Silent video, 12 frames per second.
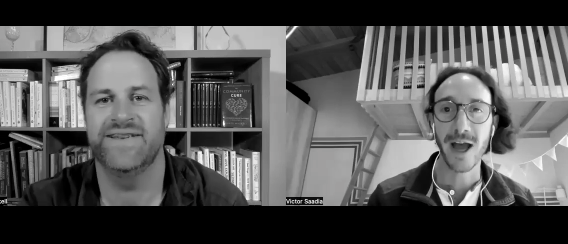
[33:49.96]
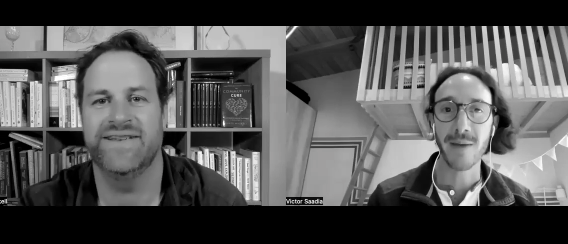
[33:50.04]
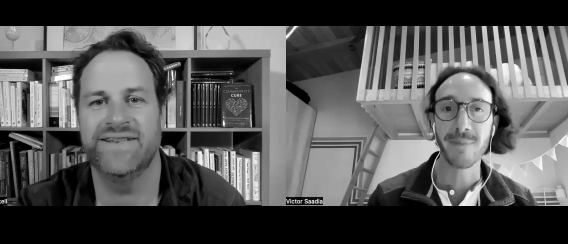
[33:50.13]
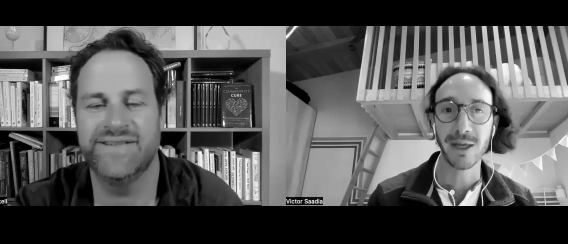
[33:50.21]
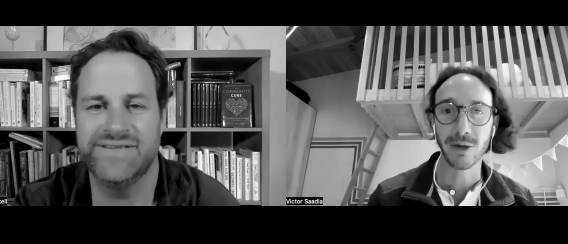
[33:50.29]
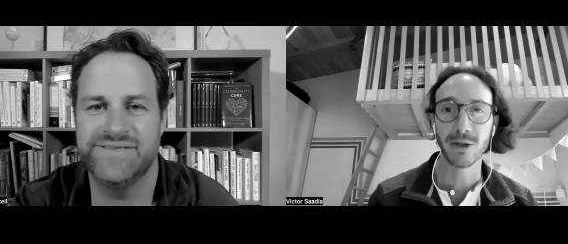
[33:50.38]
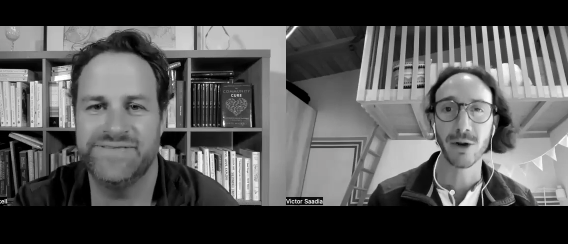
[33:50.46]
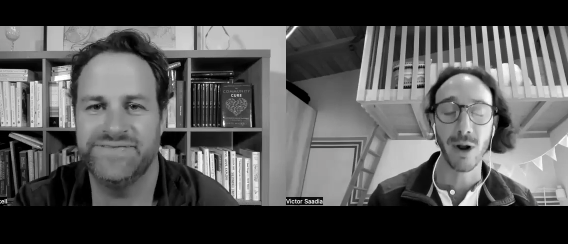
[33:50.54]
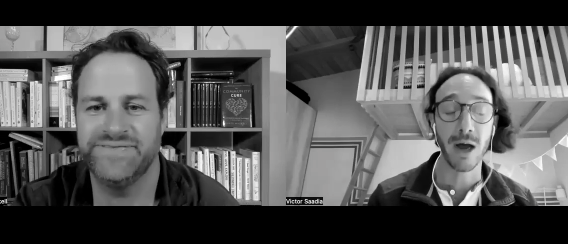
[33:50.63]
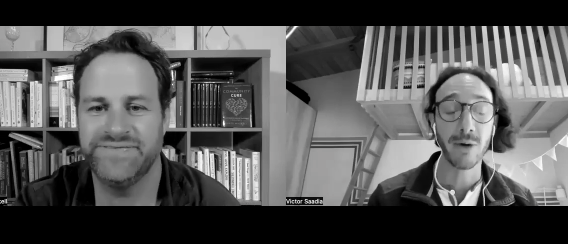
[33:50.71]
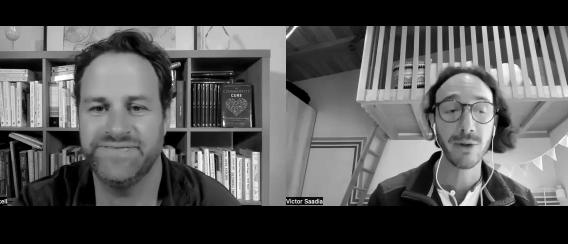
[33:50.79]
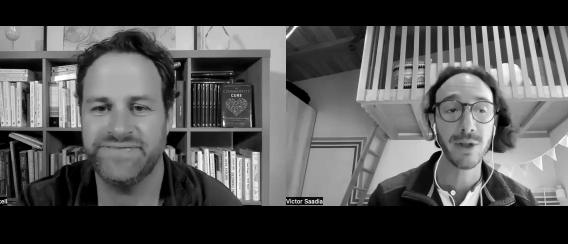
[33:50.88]
Speaker 1: happening all
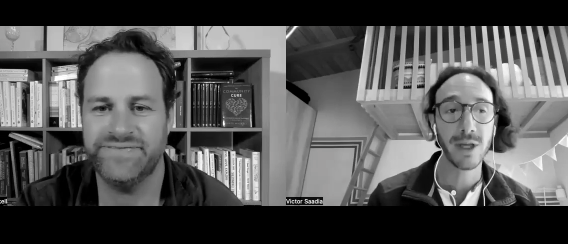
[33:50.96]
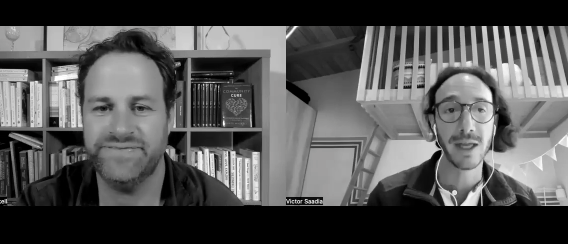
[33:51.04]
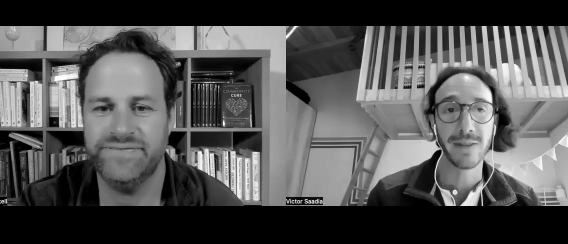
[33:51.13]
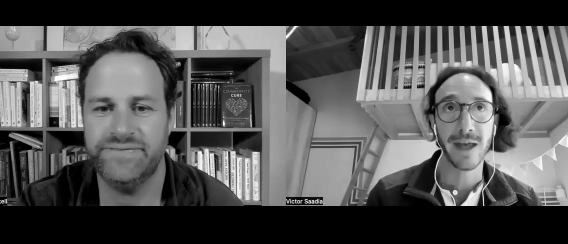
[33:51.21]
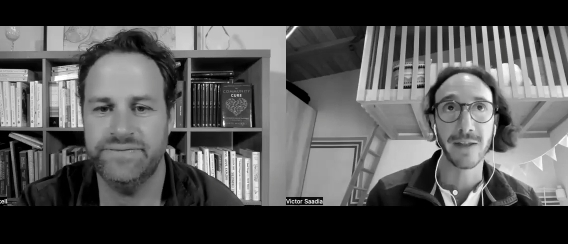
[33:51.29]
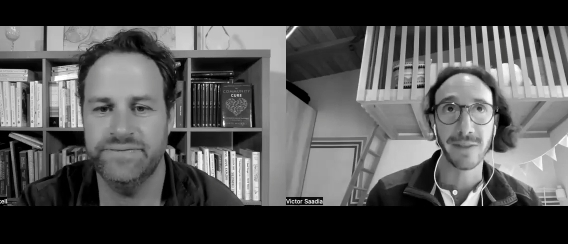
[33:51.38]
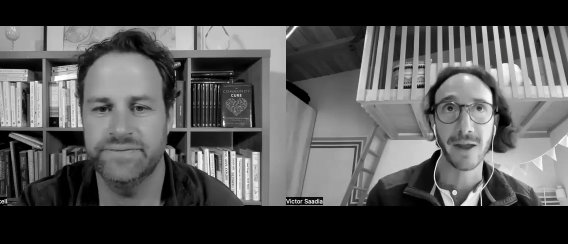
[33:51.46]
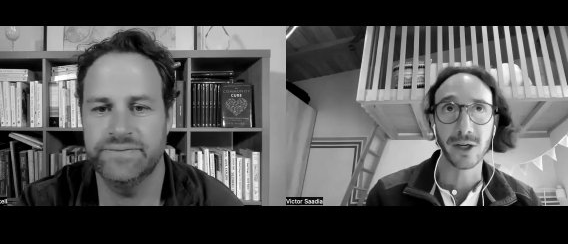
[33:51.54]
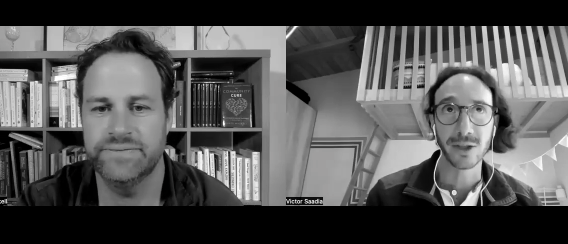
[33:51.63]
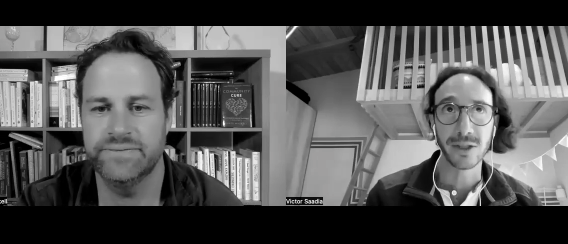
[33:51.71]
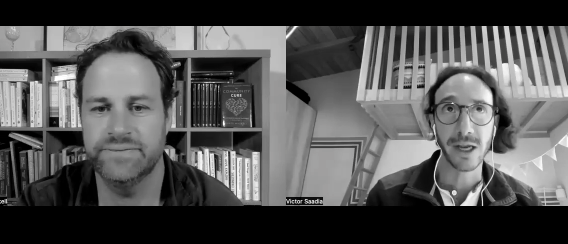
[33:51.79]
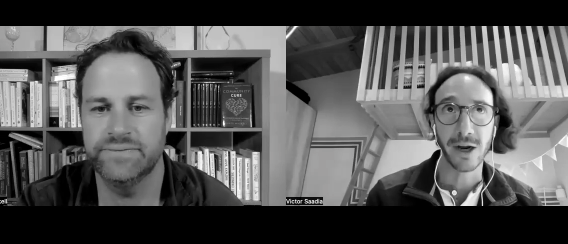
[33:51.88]
around and that they
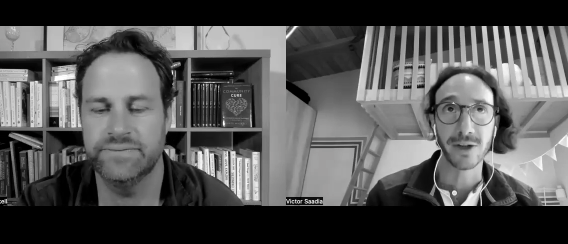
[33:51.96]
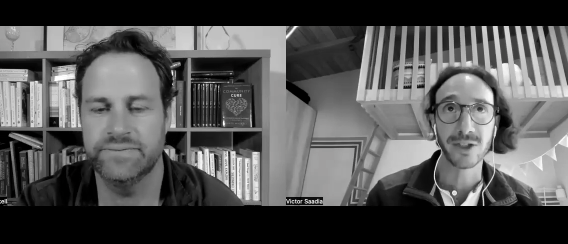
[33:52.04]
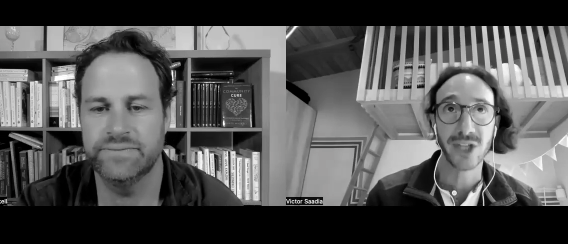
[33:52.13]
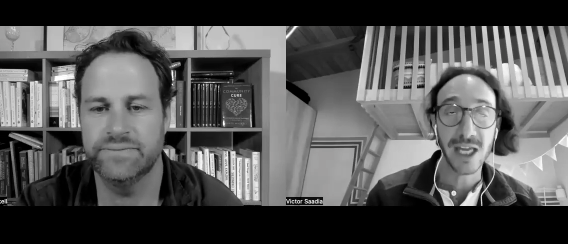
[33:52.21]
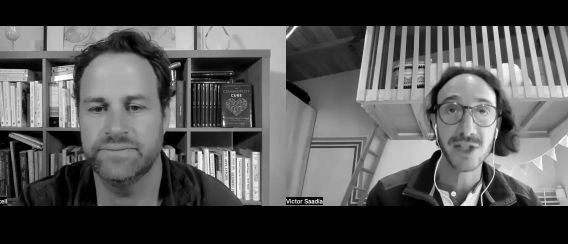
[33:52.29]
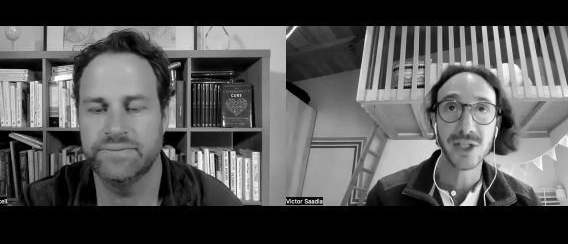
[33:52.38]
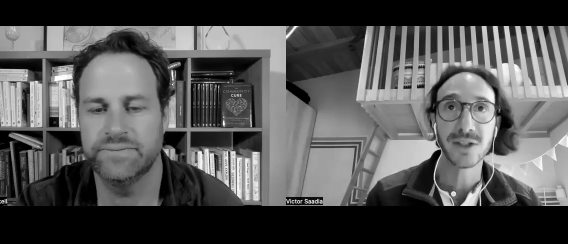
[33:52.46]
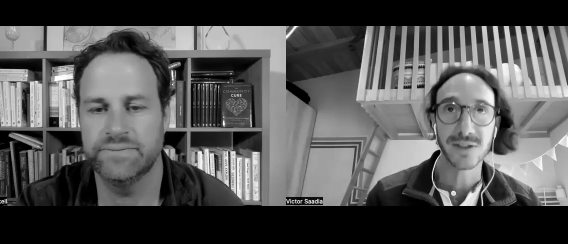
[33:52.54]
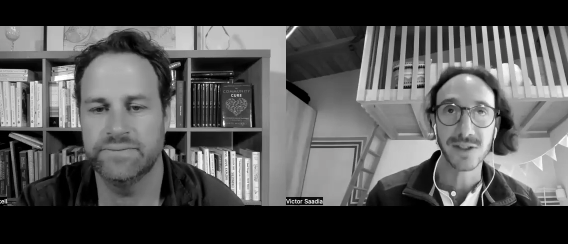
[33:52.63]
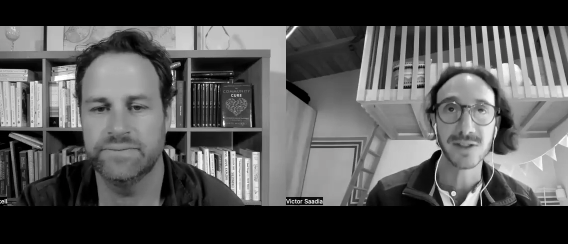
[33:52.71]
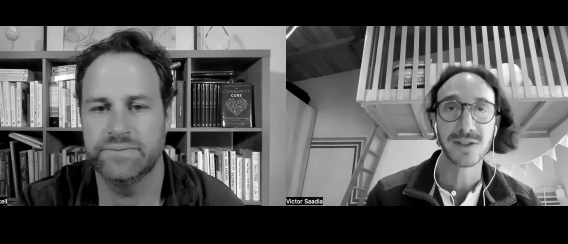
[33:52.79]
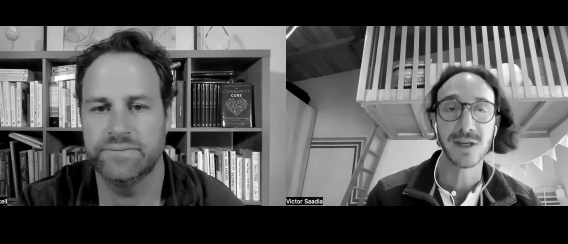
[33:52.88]
are they are changing the
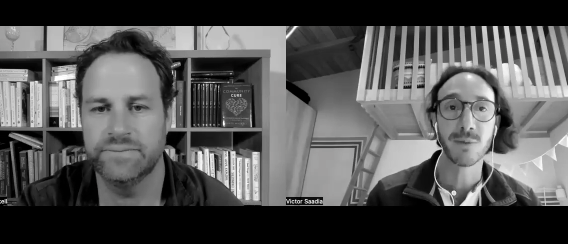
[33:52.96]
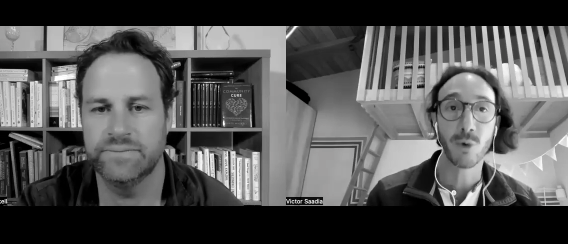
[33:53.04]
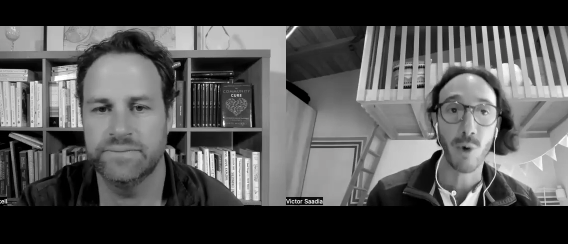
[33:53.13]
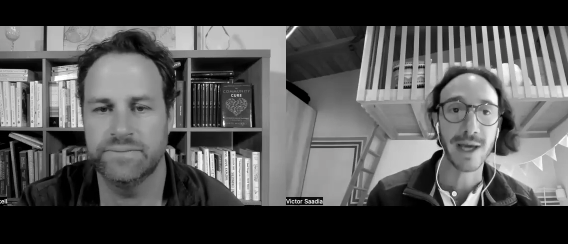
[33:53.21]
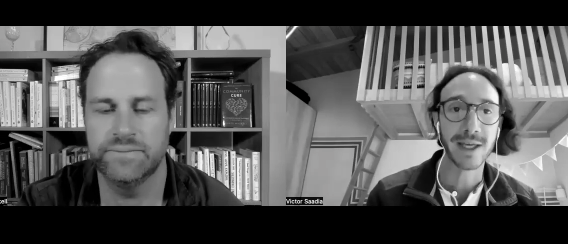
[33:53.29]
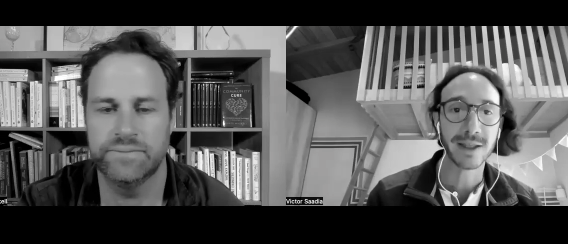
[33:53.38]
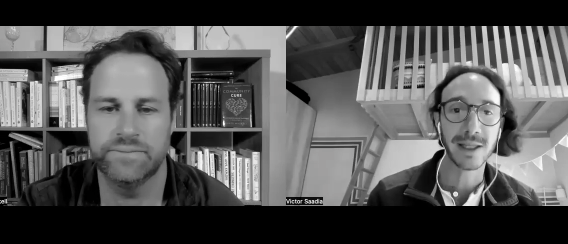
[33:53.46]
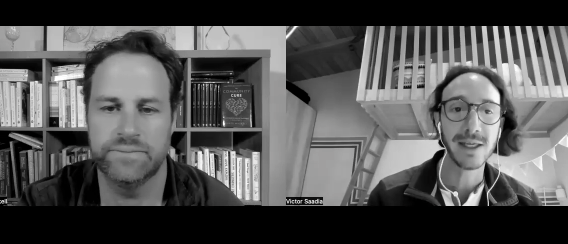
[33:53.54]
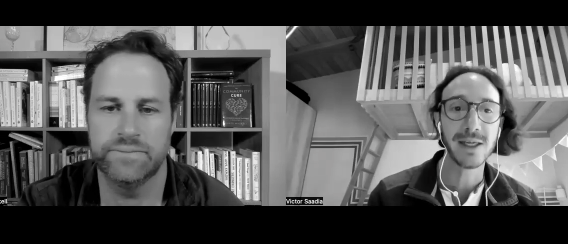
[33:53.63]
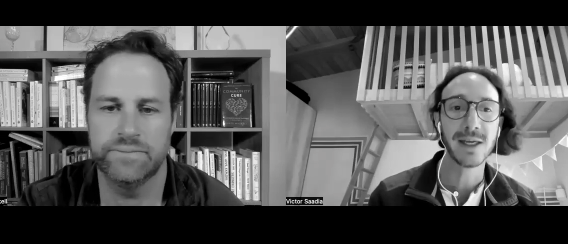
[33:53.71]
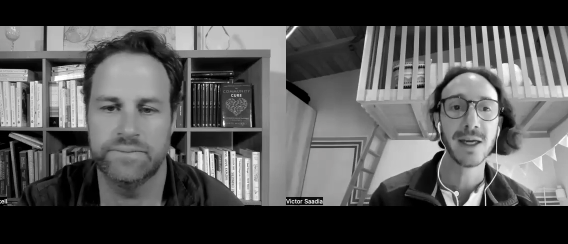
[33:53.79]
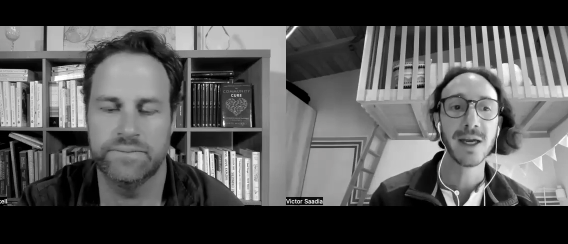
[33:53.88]
system
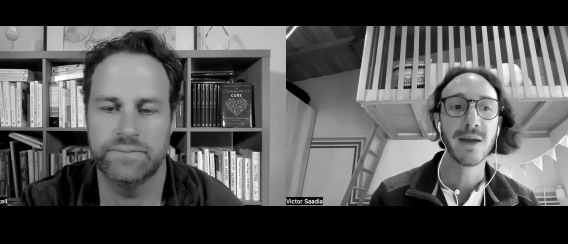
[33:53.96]
quietly